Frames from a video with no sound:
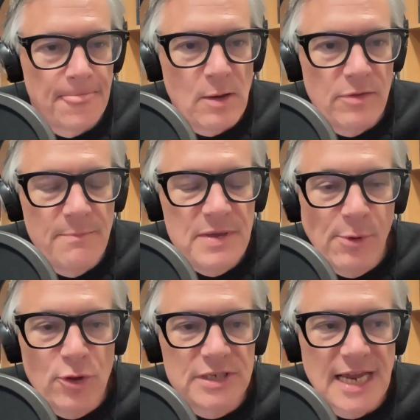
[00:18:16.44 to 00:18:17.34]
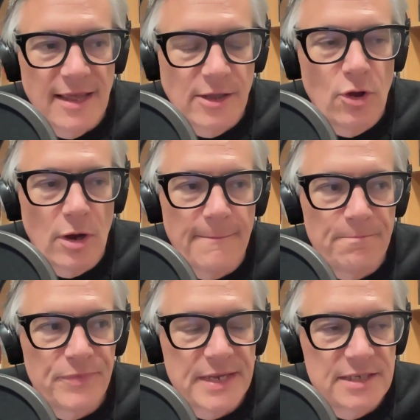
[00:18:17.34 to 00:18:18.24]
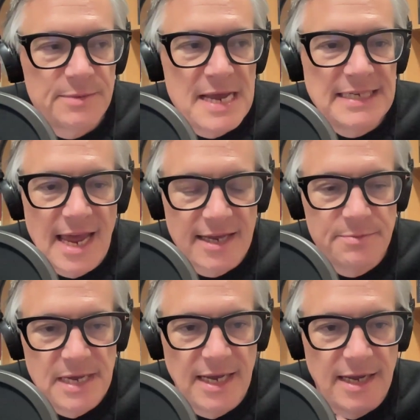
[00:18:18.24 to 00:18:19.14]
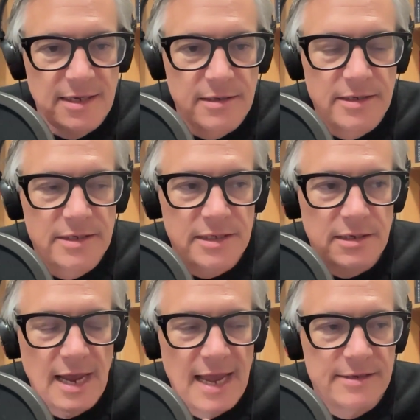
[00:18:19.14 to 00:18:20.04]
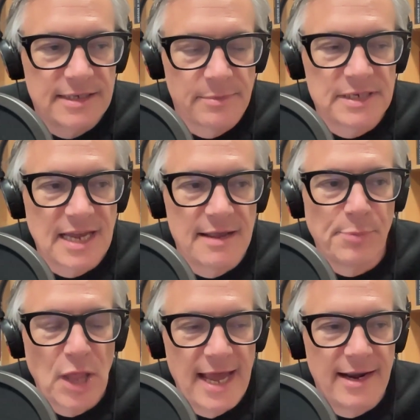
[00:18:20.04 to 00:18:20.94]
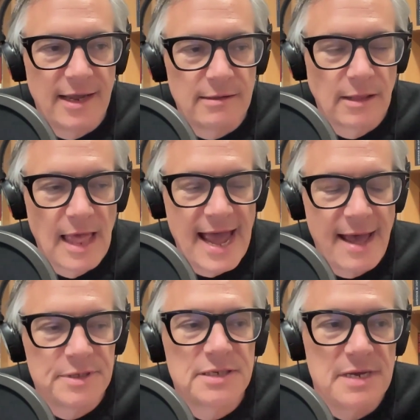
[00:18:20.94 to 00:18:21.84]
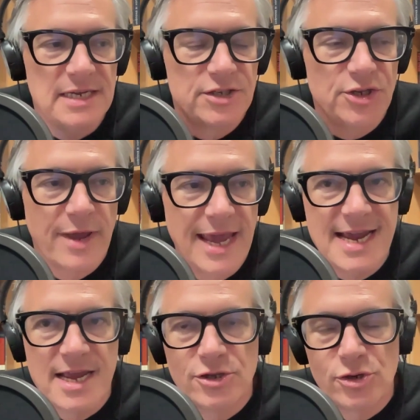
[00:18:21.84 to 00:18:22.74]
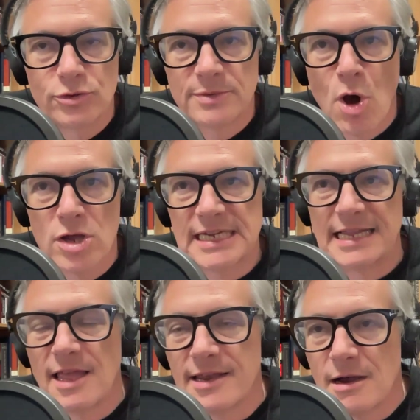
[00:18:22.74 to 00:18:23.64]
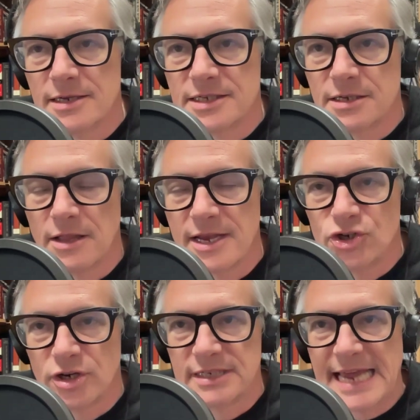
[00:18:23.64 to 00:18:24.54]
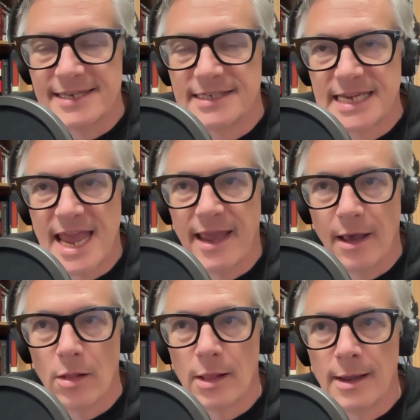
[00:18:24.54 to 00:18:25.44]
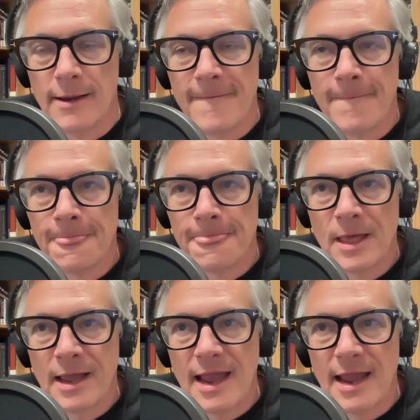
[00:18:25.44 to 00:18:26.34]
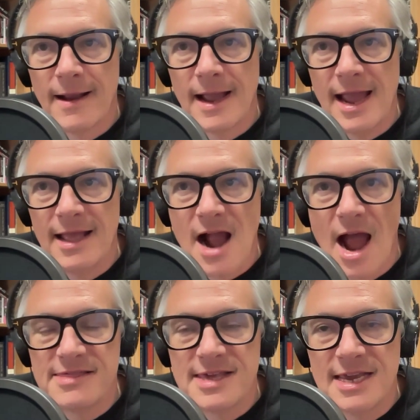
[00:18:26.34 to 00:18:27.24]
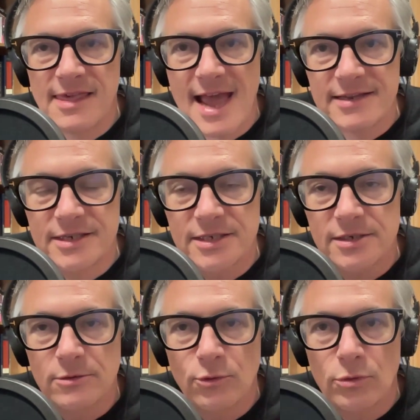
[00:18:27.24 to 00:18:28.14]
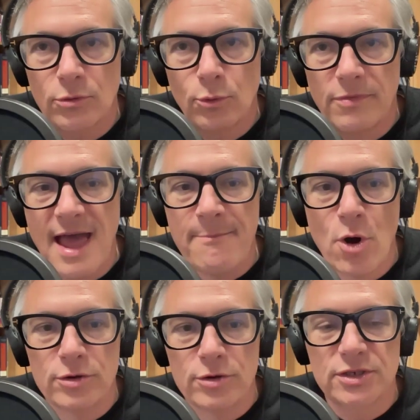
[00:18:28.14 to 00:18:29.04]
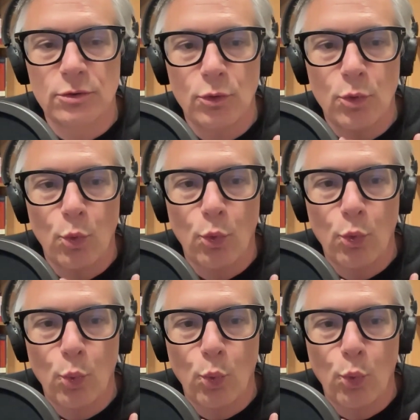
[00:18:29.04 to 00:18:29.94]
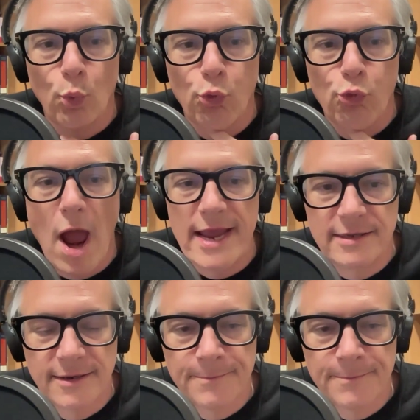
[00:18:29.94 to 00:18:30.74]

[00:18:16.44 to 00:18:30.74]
the people who say, like, look, SpaceX means, and to some extent Planet Labs means you can do small satellite constellations at scale. And I think that part's right.